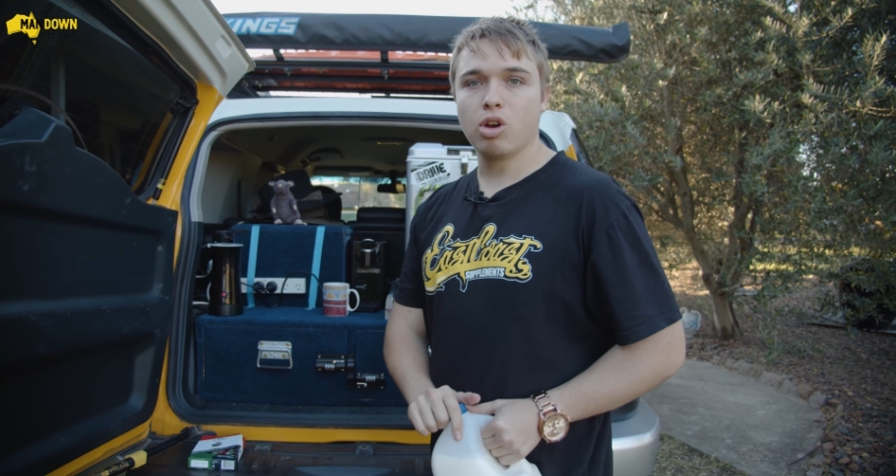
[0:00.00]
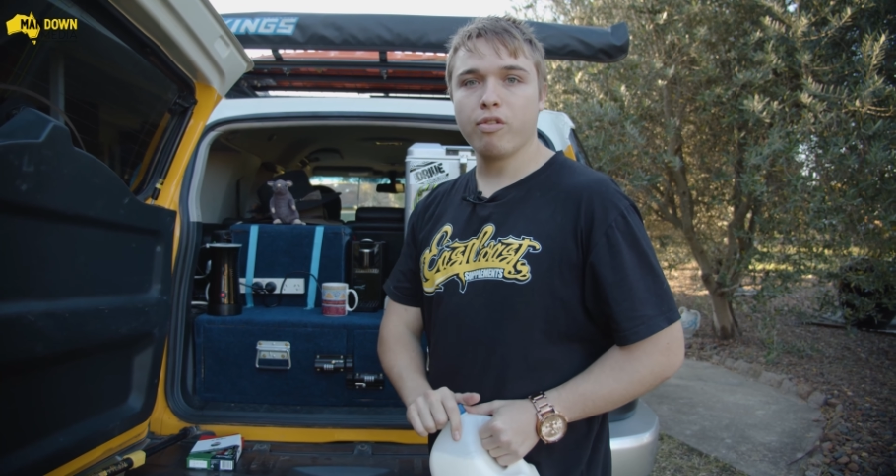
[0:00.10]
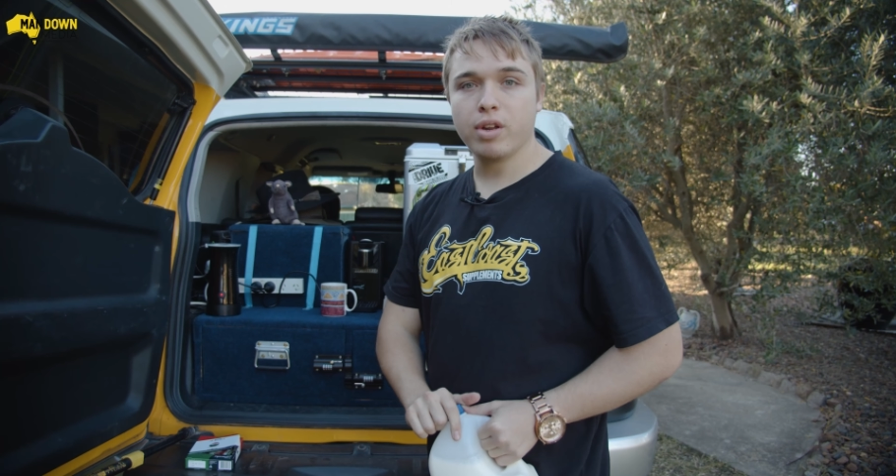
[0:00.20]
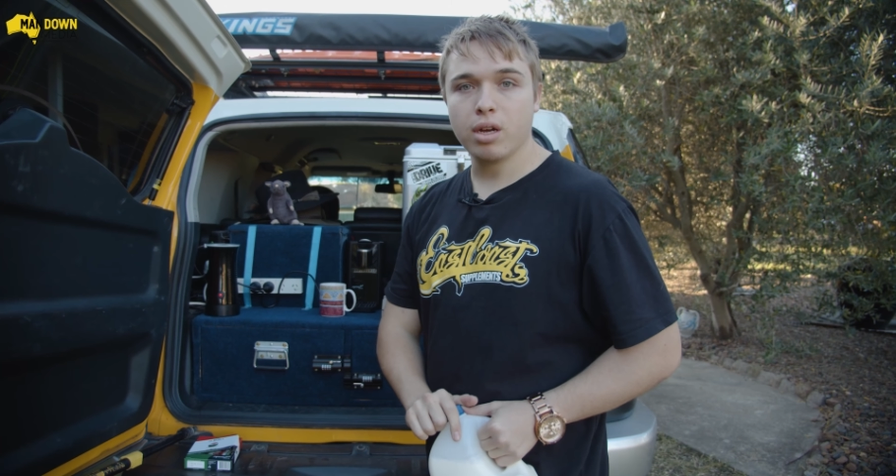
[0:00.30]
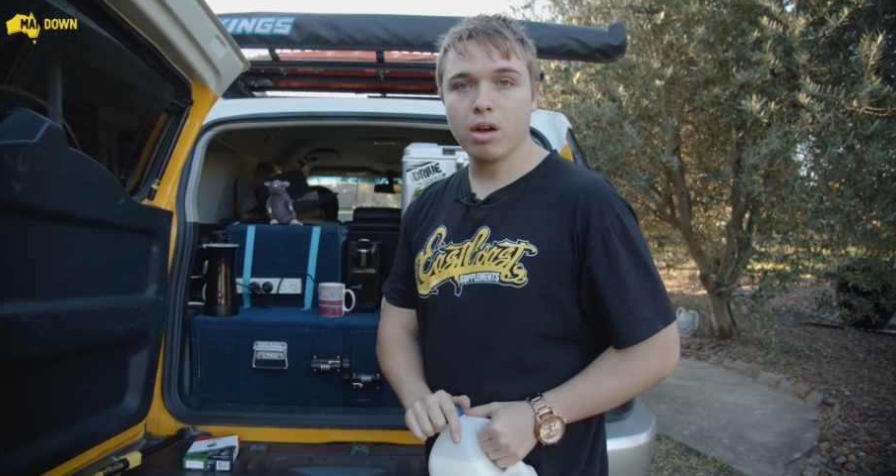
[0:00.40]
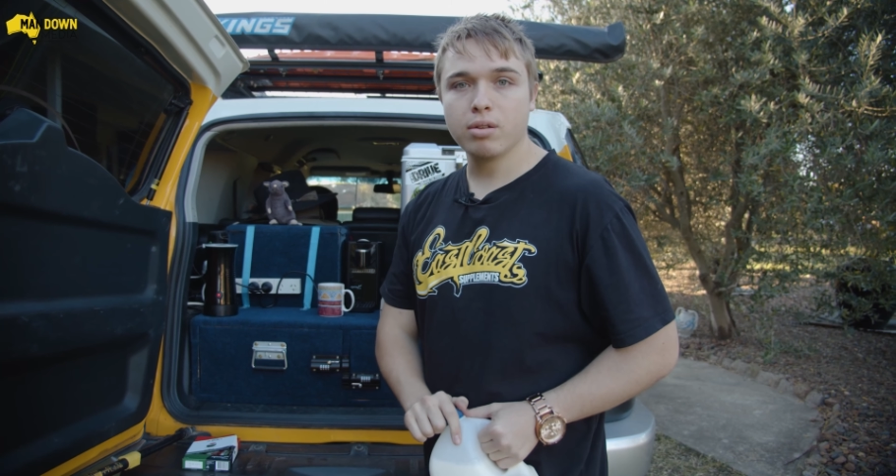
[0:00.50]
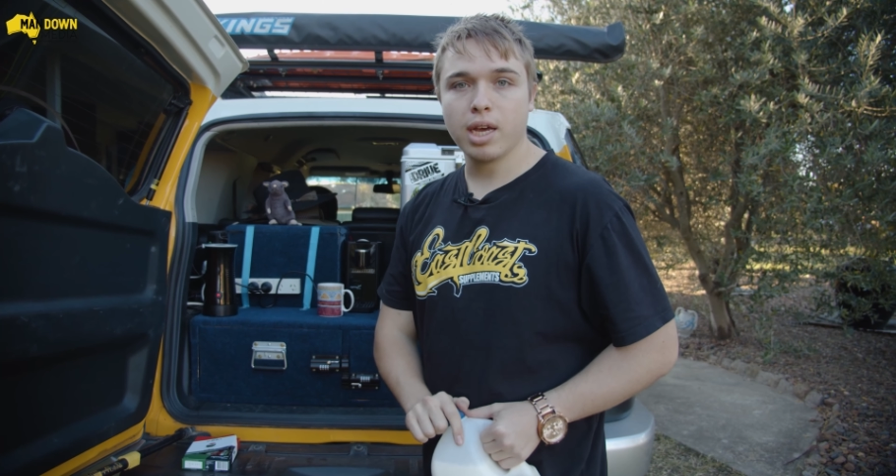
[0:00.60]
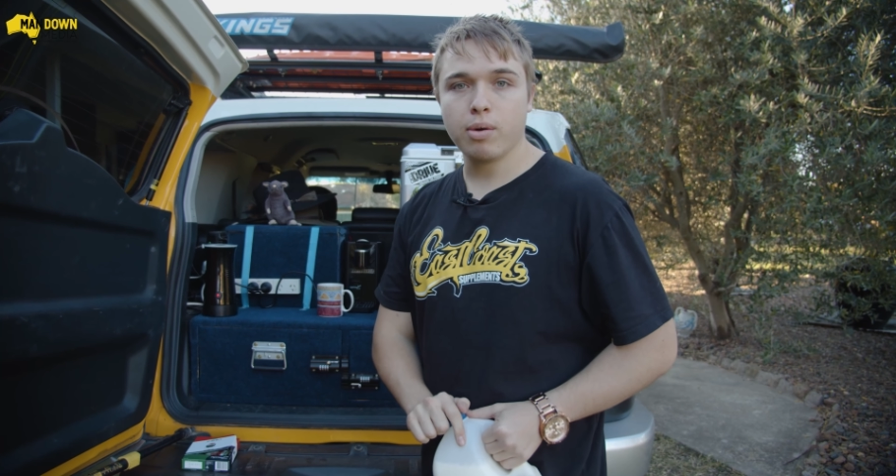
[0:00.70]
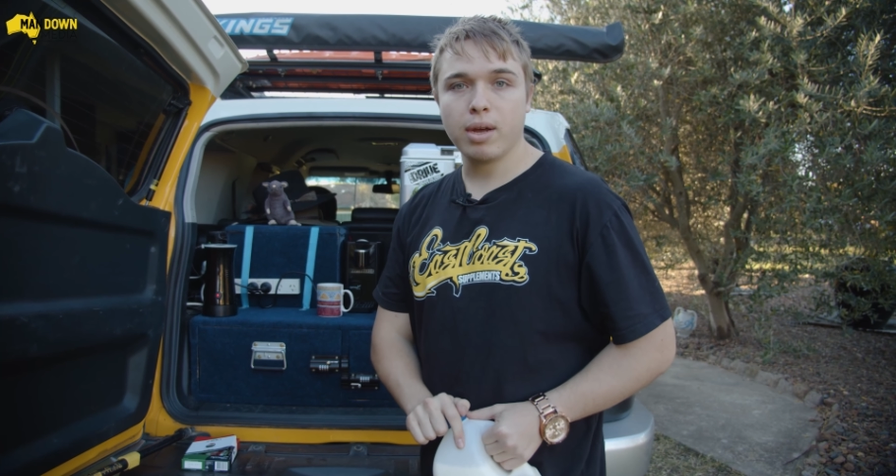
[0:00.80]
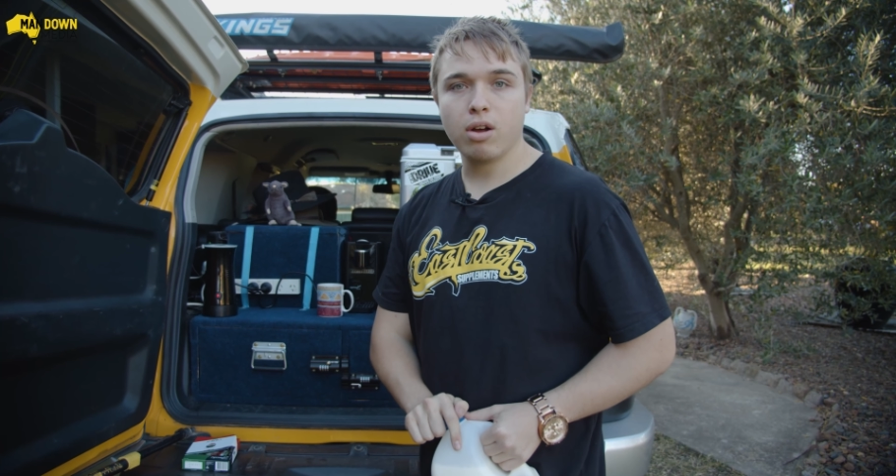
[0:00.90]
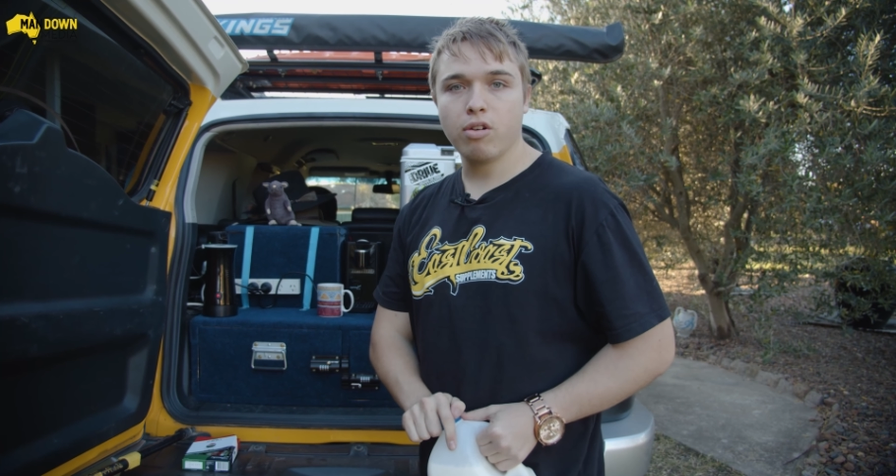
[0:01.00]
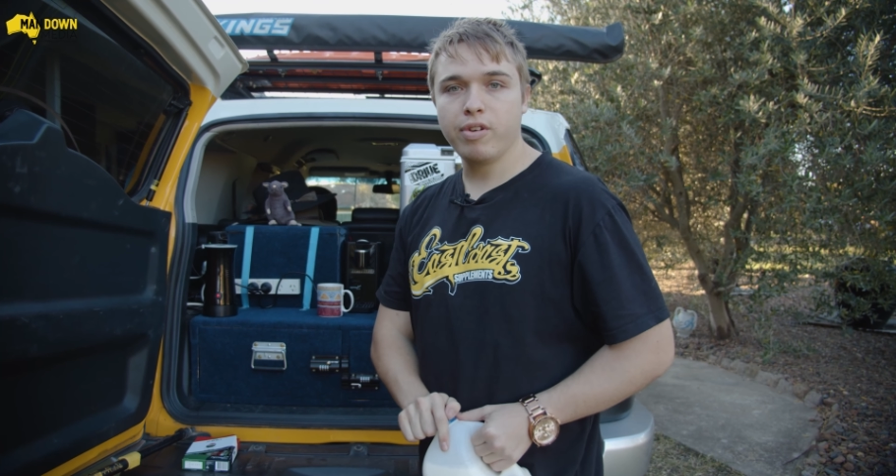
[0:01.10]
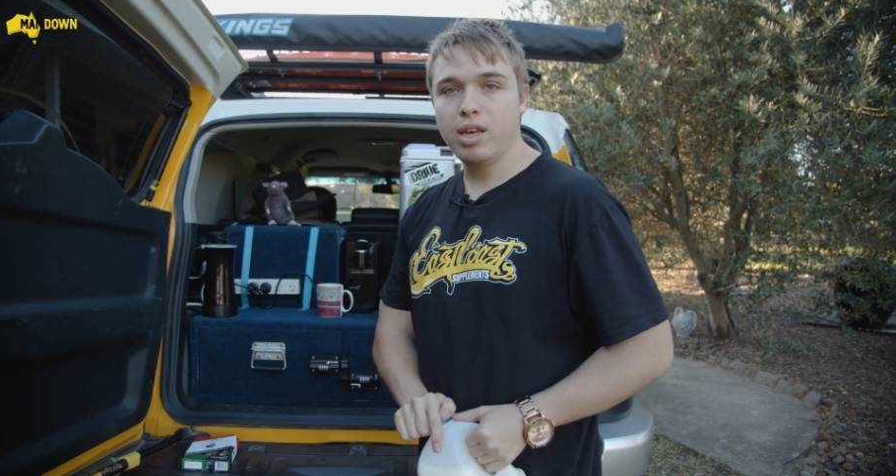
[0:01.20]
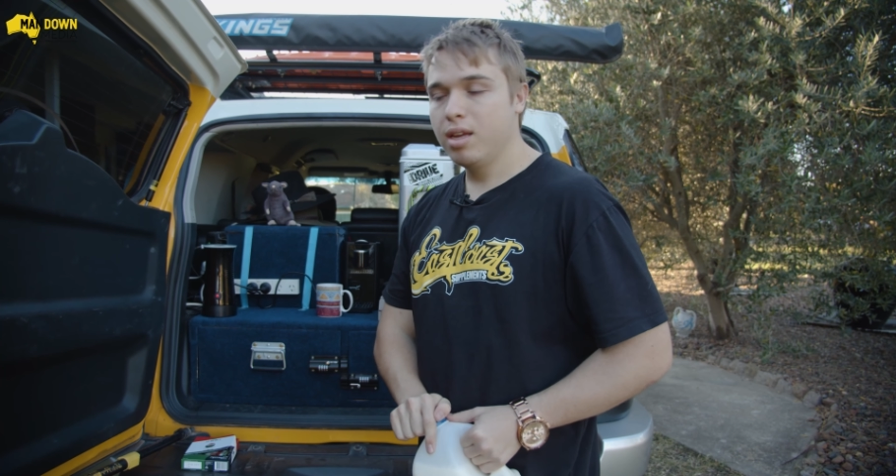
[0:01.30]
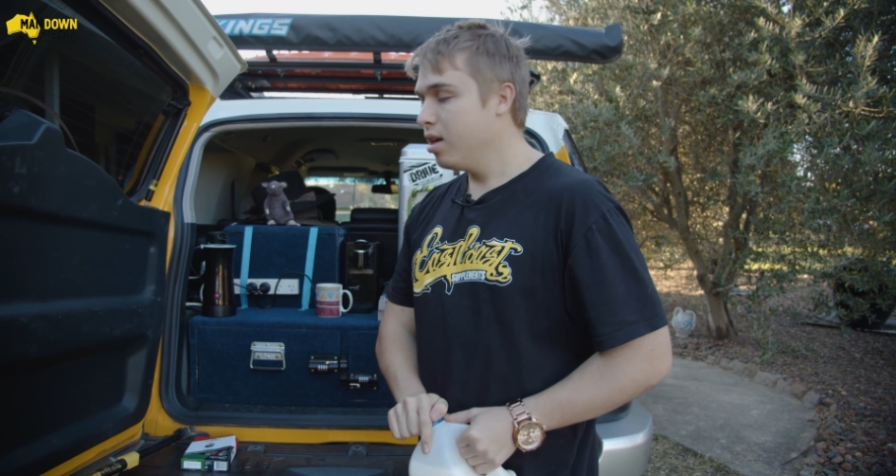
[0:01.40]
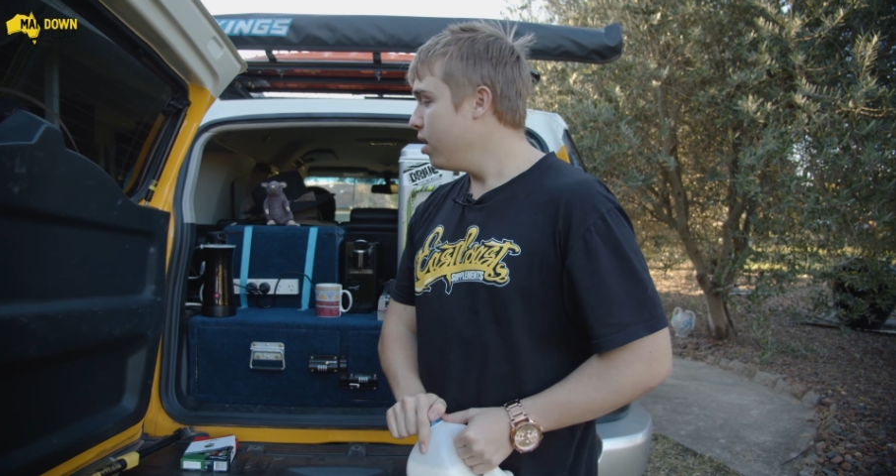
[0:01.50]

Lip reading: coffee to go, takeaway coffee,